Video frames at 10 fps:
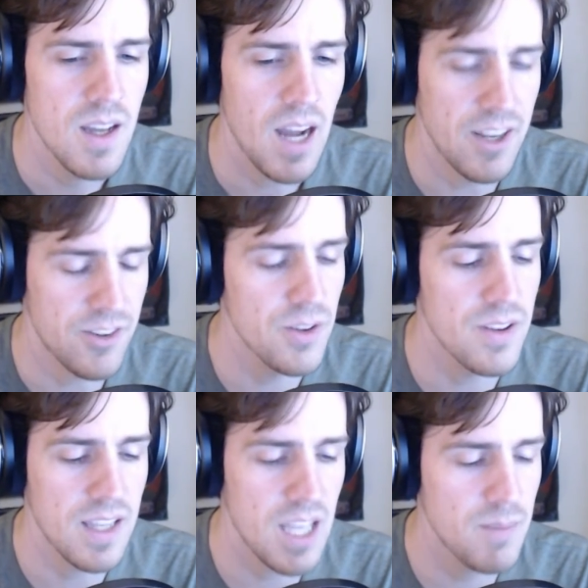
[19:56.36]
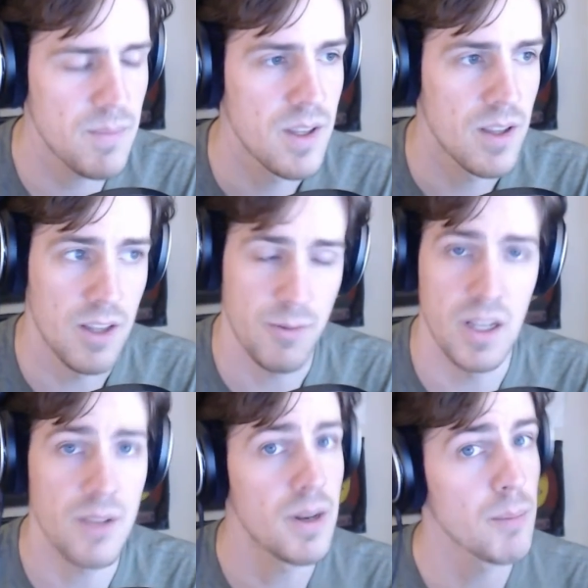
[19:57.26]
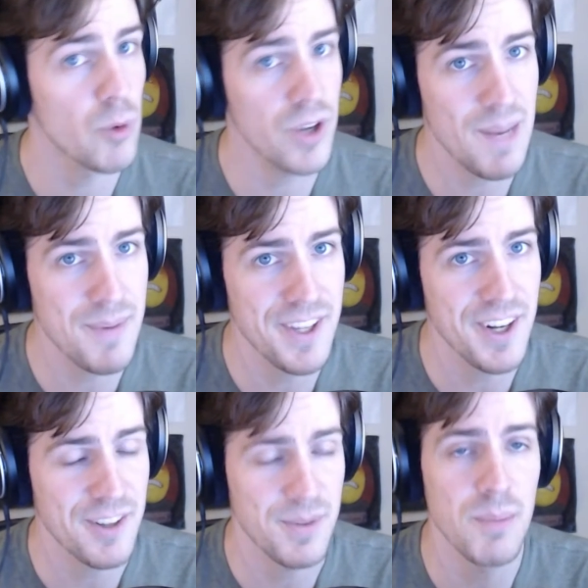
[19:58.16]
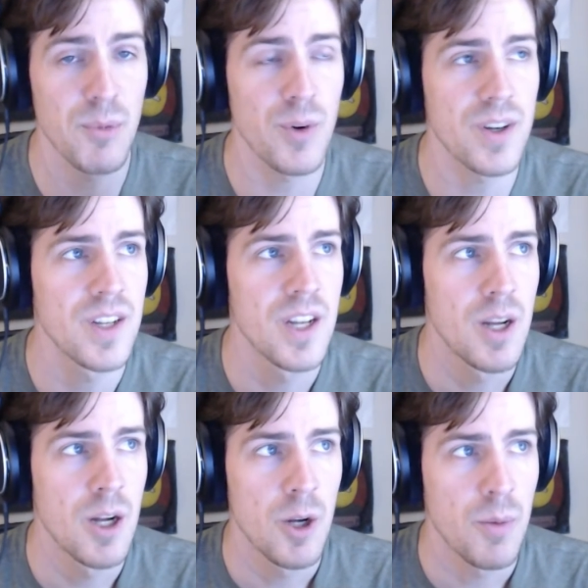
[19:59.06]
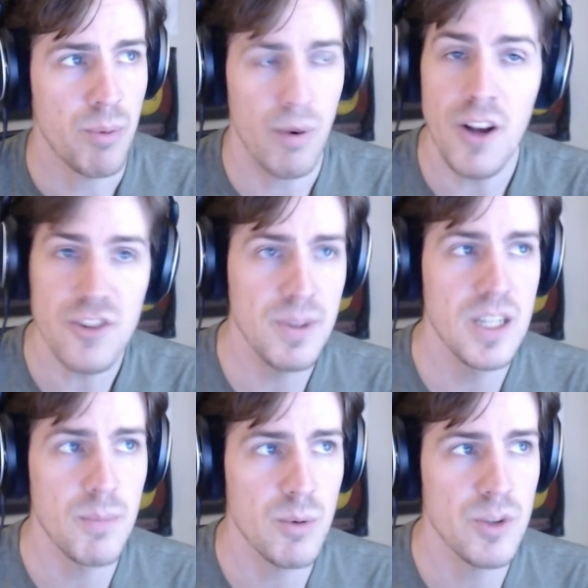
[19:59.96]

I still, the game, it's my number one game of the year. It's my number one, possibly number